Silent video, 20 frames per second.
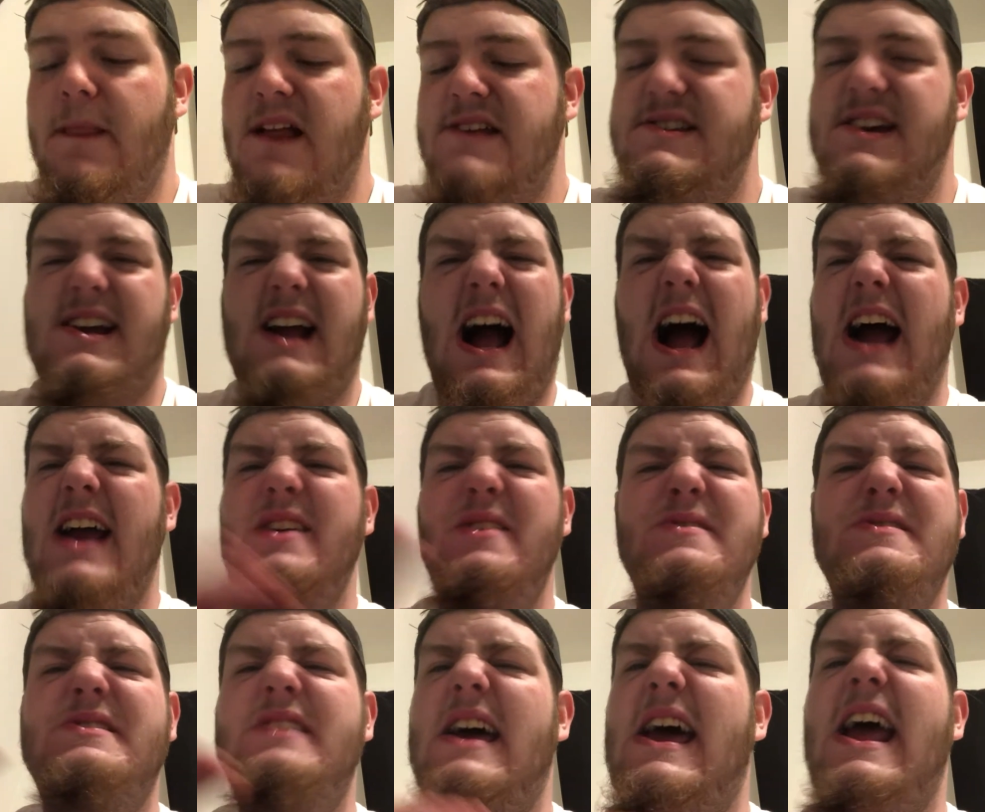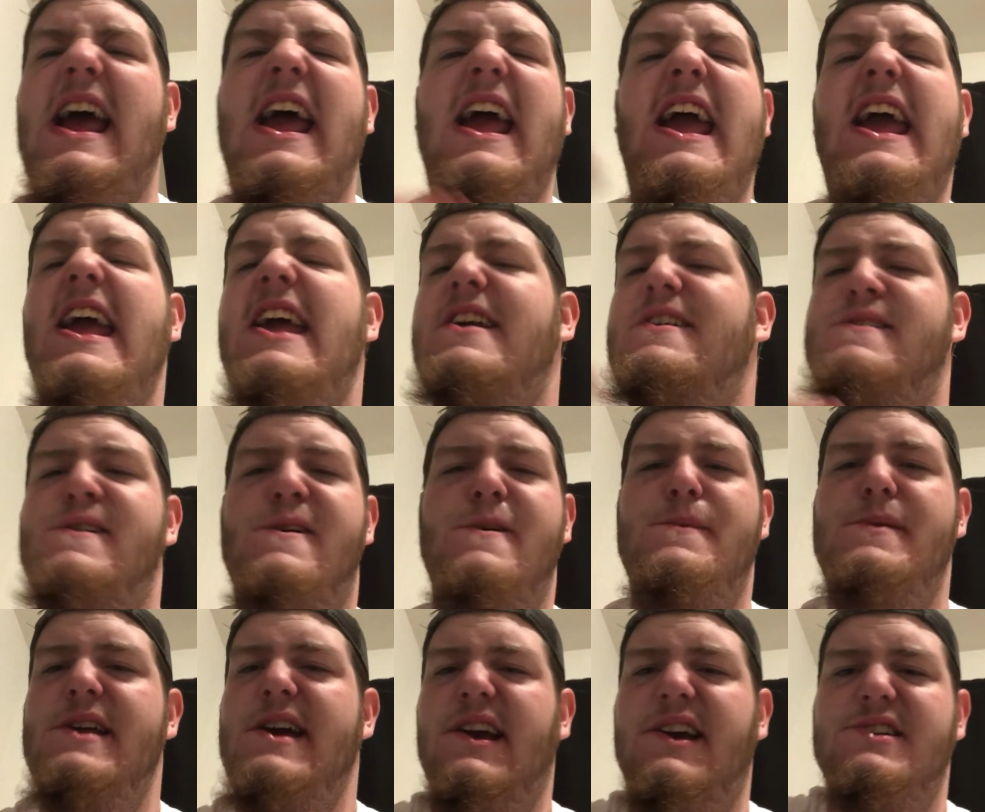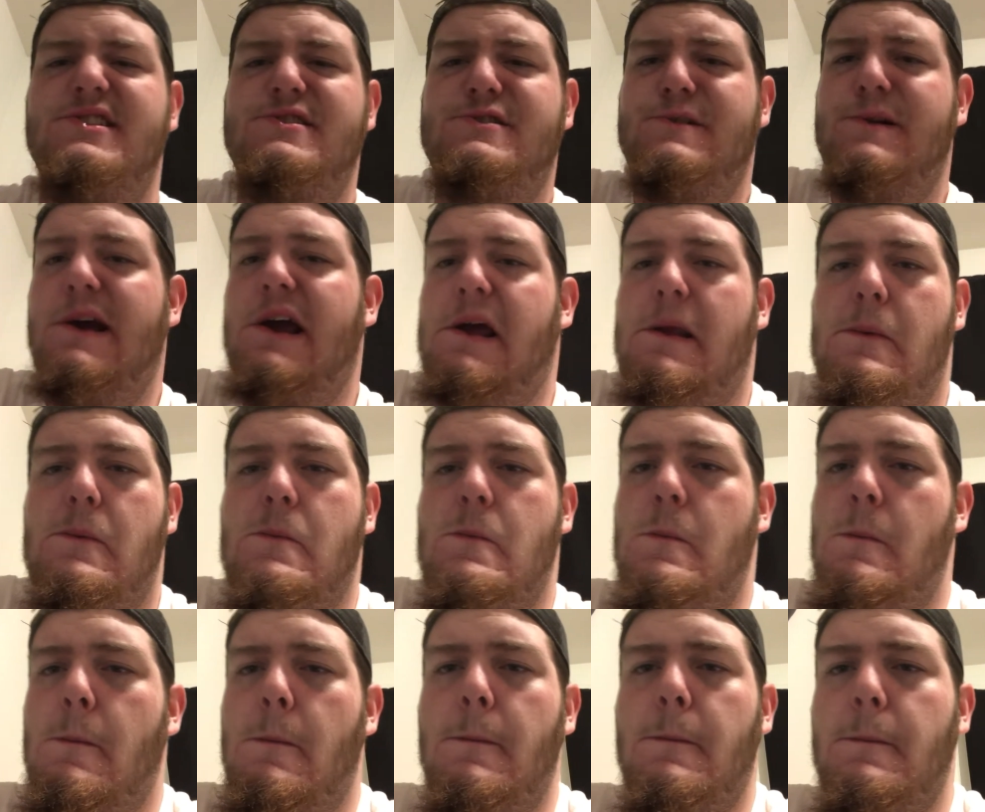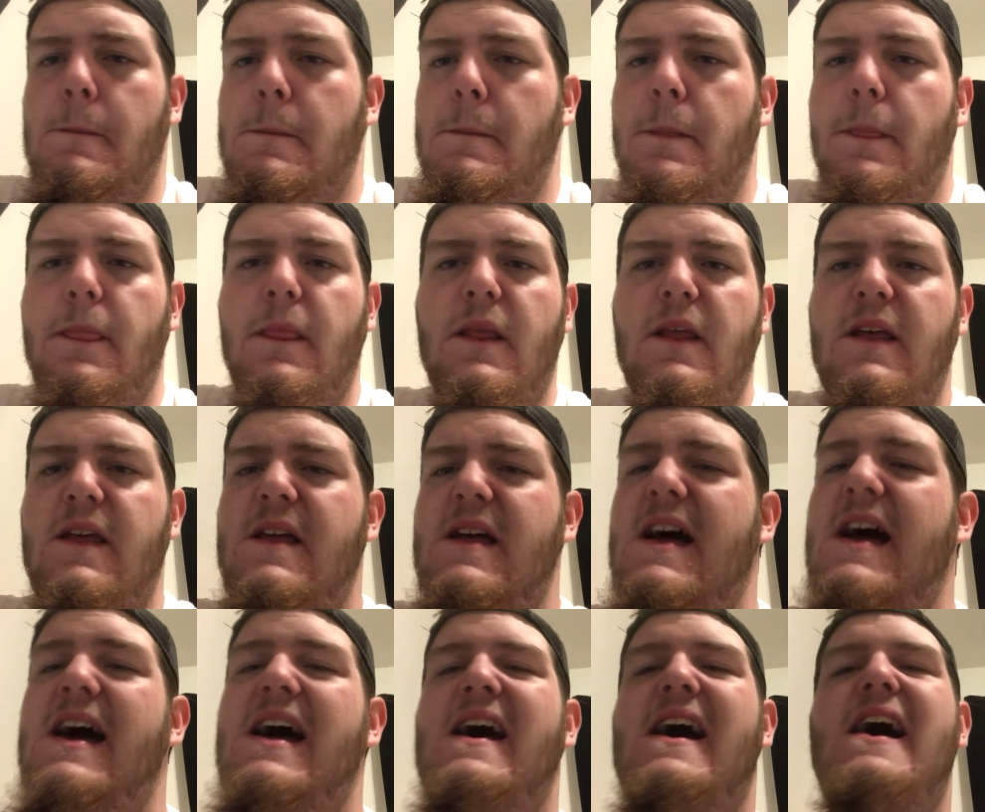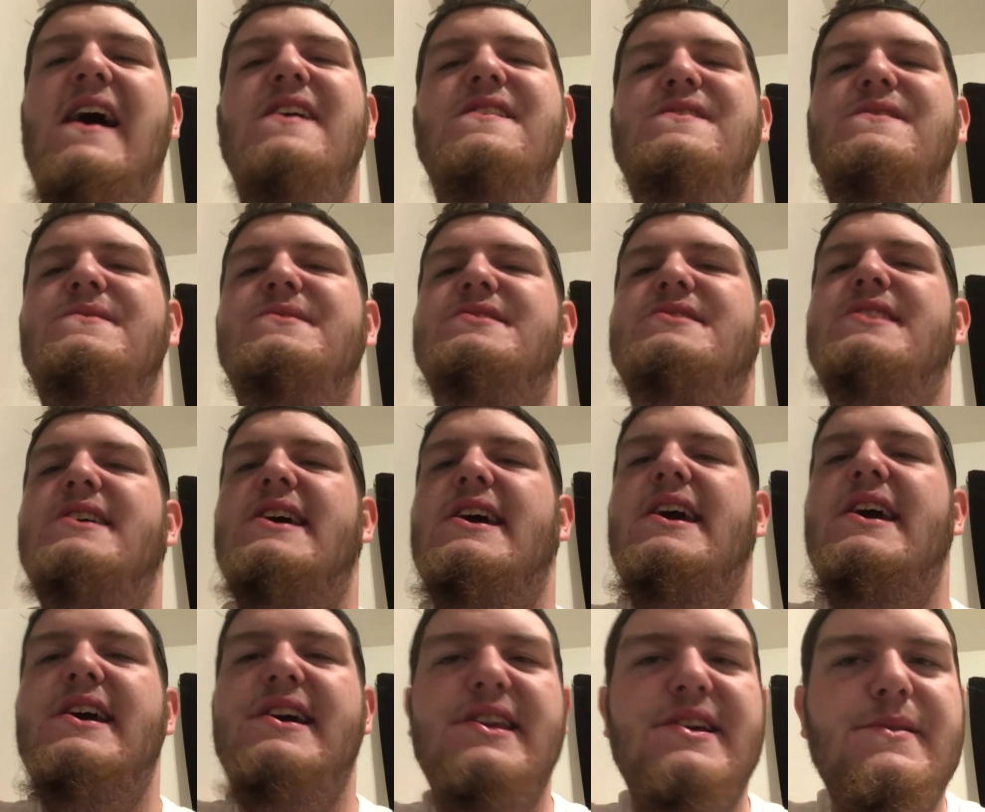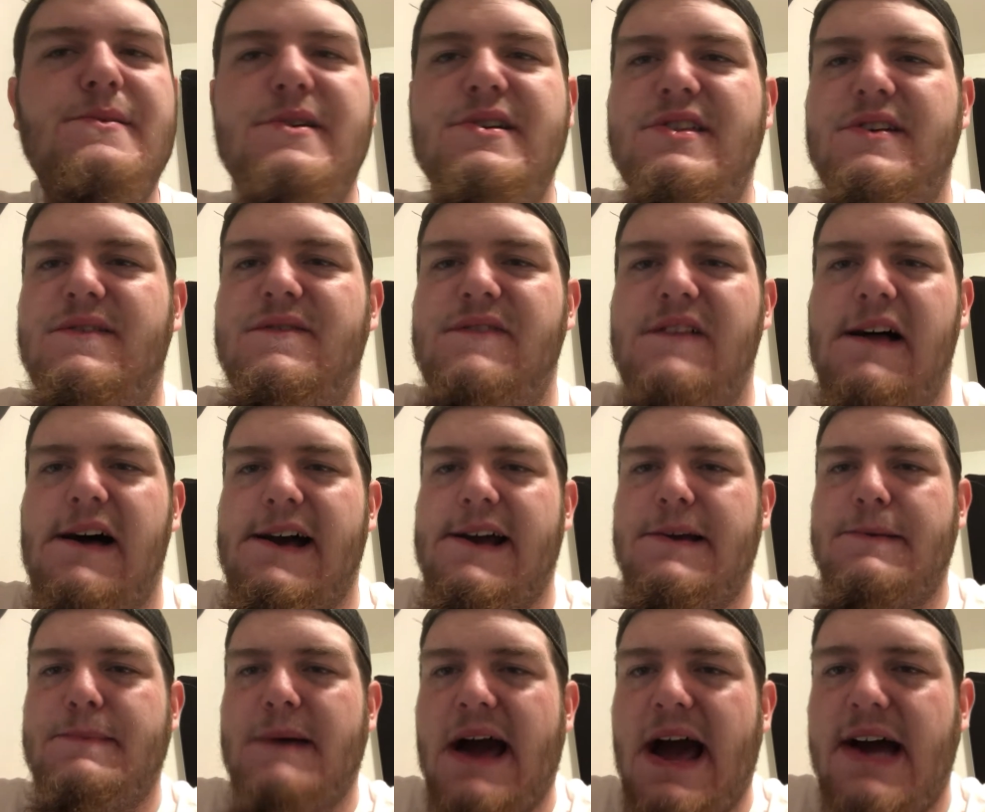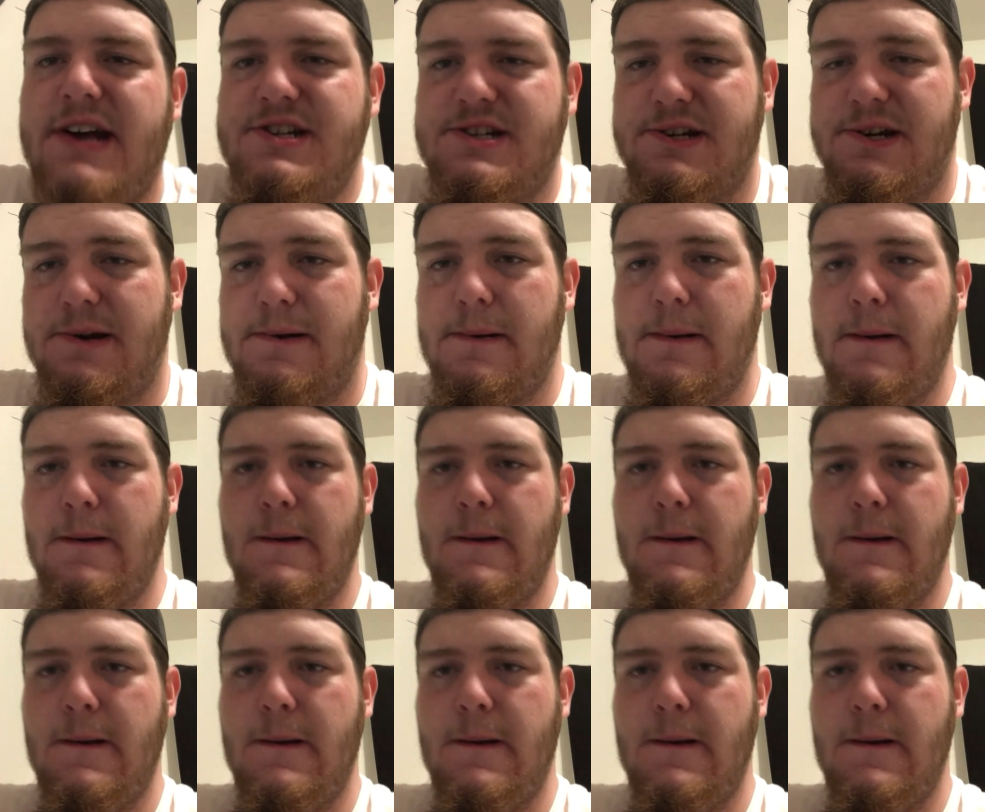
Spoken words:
It's like, I used to hate Copenhagen Straight. I used to hate it with a flying passion.